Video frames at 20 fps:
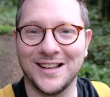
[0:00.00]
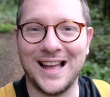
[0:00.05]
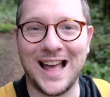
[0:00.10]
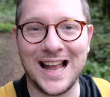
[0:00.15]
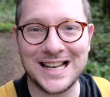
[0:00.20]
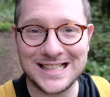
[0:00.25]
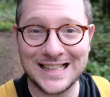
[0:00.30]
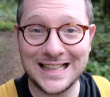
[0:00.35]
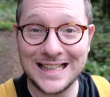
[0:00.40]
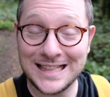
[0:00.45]

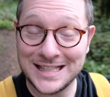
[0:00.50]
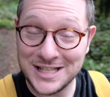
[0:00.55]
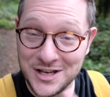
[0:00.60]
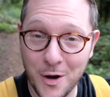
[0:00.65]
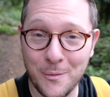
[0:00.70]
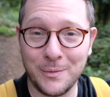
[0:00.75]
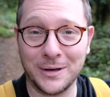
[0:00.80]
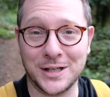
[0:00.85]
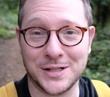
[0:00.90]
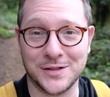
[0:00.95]
actually, it's
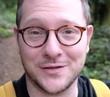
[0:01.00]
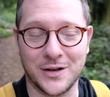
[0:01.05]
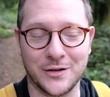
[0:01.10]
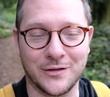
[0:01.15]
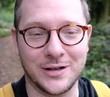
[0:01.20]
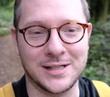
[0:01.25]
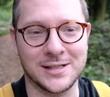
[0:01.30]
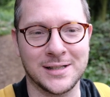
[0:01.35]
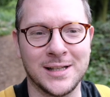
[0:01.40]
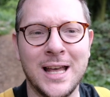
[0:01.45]
not because of that
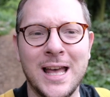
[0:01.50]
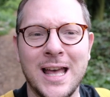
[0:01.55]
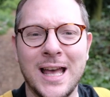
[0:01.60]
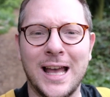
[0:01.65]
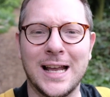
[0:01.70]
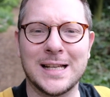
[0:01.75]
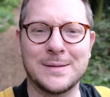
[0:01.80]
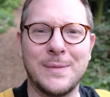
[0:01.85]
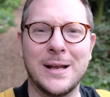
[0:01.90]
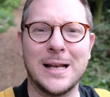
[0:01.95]
reason.
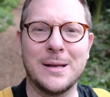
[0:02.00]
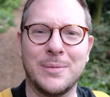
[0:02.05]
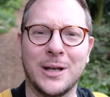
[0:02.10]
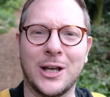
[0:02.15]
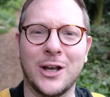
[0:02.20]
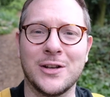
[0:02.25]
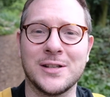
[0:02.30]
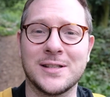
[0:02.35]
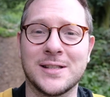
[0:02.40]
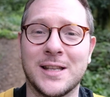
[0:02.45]
It's mainly
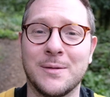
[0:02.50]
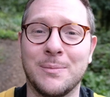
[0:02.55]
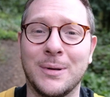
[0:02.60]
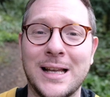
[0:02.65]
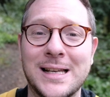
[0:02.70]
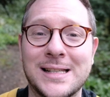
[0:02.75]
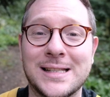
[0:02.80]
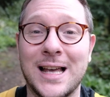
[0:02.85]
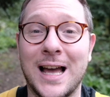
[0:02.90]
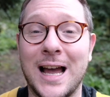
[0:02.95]
because the
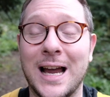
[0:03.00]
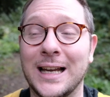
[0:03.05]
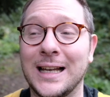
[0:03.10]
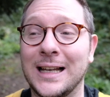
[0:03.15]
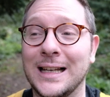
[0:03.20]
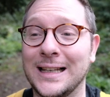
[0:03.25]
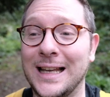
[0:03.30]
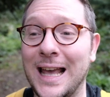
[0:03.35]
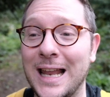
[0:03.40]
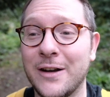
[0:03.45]
place that I
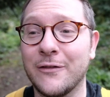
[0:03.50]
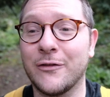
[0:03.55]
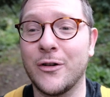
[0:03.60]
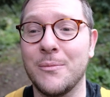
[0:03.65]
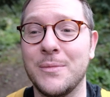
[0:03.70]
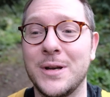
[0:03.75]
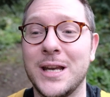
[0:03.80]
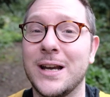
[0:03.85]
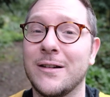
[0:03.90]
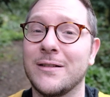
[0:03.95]
can get it
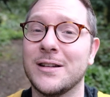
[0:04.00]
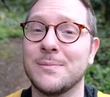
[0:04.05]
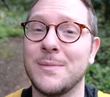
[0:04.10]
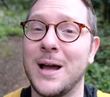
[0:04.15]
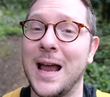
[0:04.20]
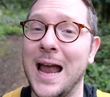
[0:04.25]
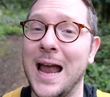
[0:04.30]
from nearest my